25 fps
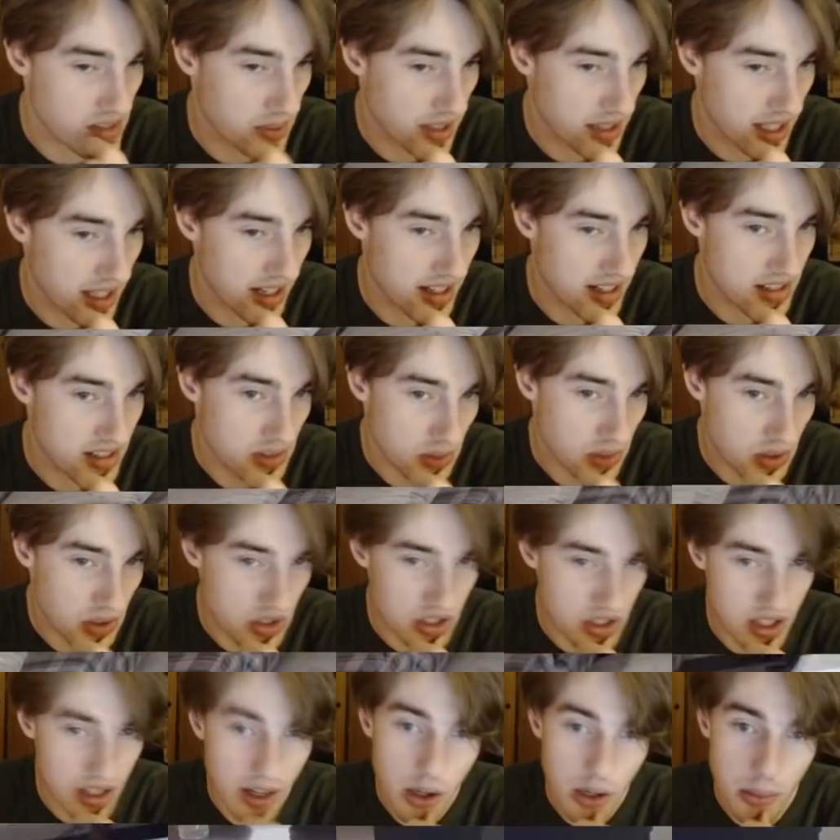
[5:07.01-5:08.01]
what that is, or
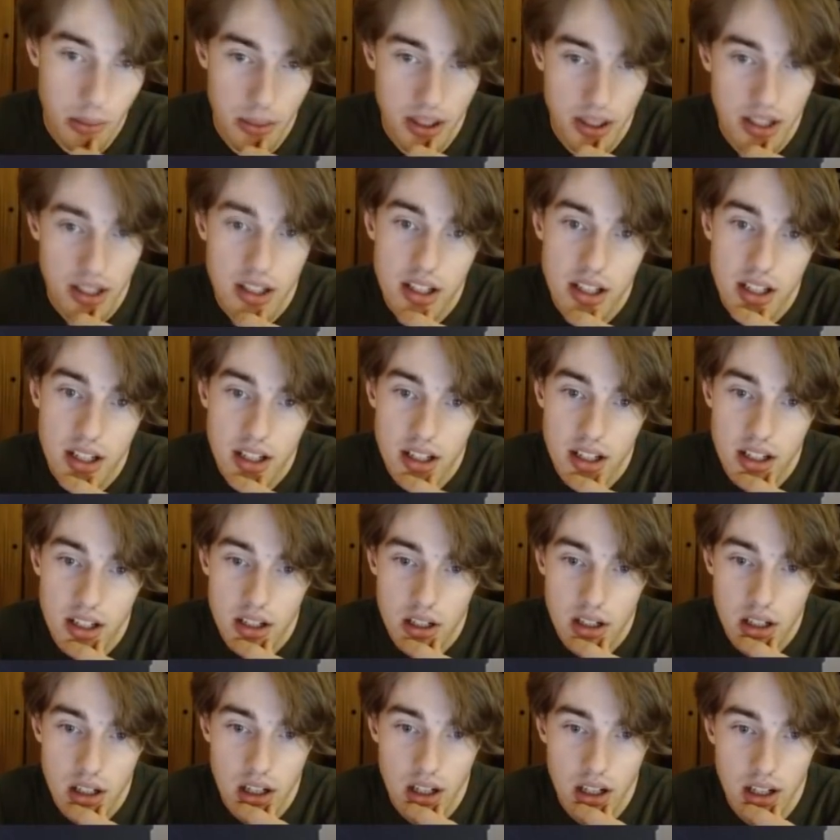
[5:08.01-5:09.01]
just a helmet.
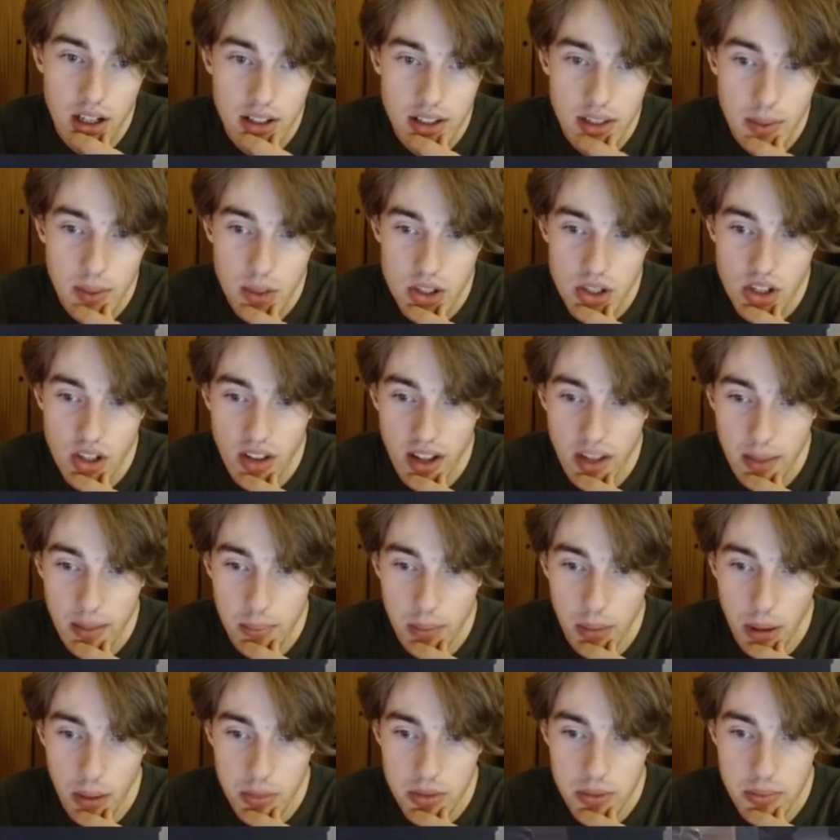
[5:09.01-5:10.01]
They're watching
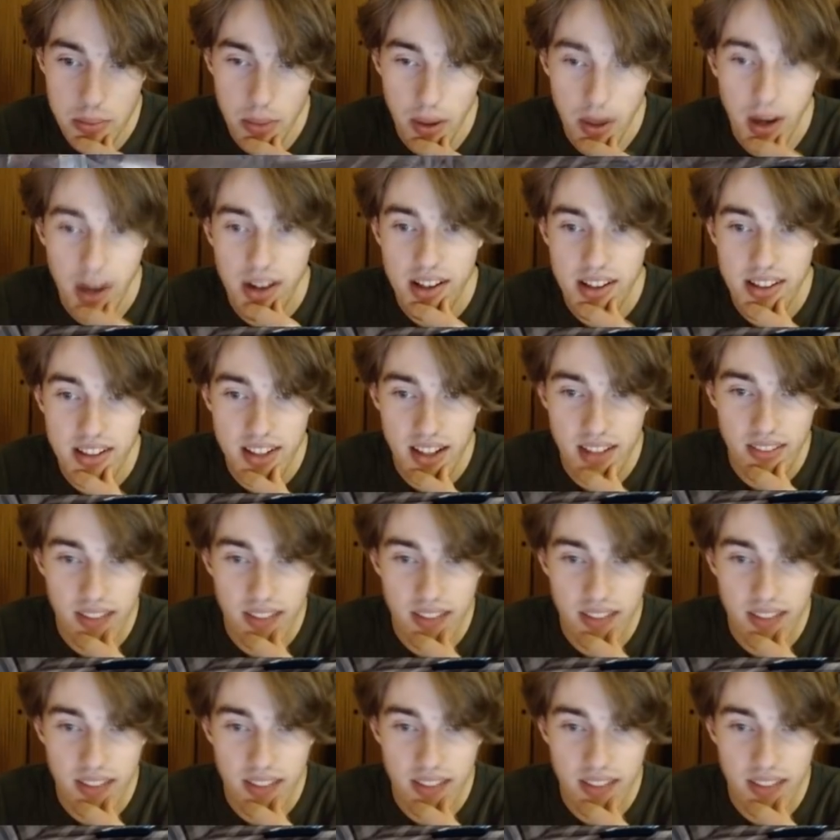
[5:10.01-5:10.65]
like Bob's Burgers, I